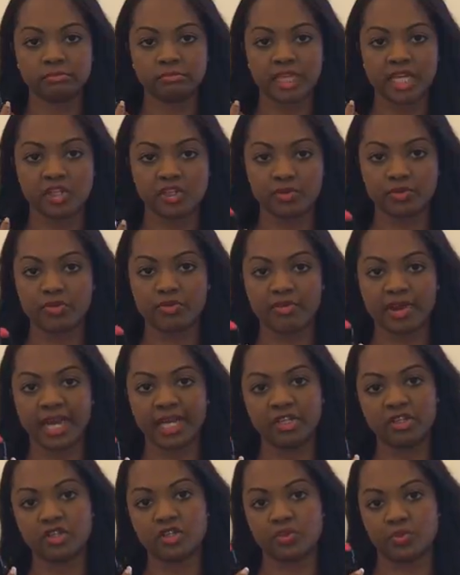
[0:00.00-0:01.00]
They do a
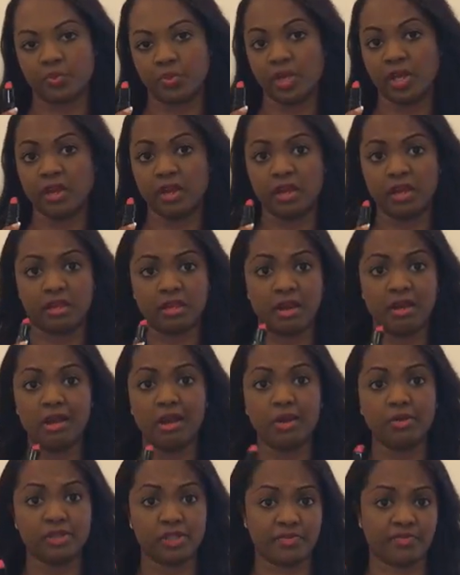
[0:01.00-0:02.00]
range with
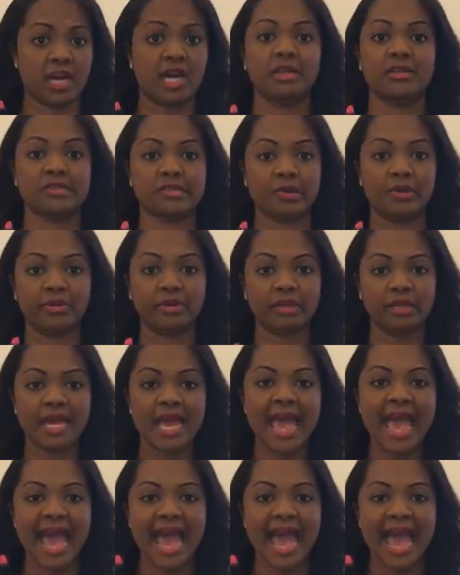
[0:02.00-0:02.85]
loads of colours on,